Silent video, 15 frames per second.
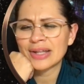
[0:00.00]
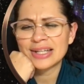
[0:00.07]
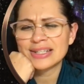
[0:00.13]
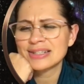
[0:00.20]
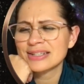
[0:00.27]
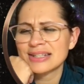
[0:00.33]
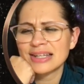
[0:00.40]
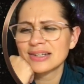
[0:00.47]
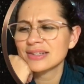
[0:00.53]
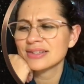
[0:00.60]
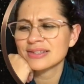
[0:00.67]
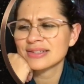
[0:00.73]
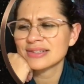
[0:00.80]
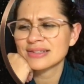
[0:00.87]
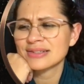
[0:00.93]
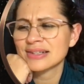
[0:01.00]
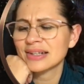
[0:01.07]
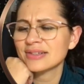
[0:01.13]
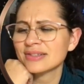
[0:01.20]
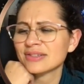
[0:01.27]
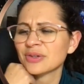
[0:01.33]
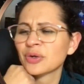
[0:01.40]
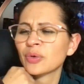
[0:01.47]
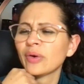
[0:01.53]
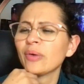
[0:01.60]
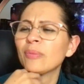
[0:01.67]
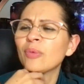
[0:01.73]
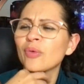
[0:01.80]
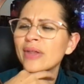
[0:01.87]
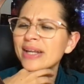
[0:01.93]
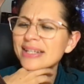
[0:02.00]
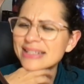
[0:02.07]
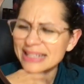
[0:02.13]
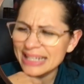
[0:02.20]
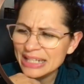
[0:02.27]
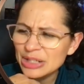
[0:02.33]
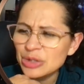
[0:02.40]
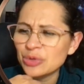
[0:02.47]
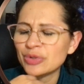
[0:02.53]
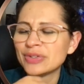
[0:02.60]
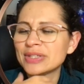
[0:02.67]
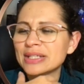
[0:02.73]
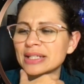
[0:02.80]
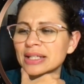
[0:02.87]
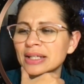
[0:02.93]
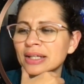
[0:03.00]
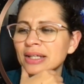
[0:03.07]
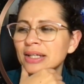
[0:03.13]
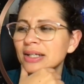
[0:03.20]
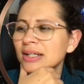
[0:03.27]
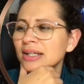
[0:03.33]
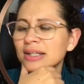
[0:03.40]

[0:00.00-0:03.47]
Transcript: That is incredible. That is interesting.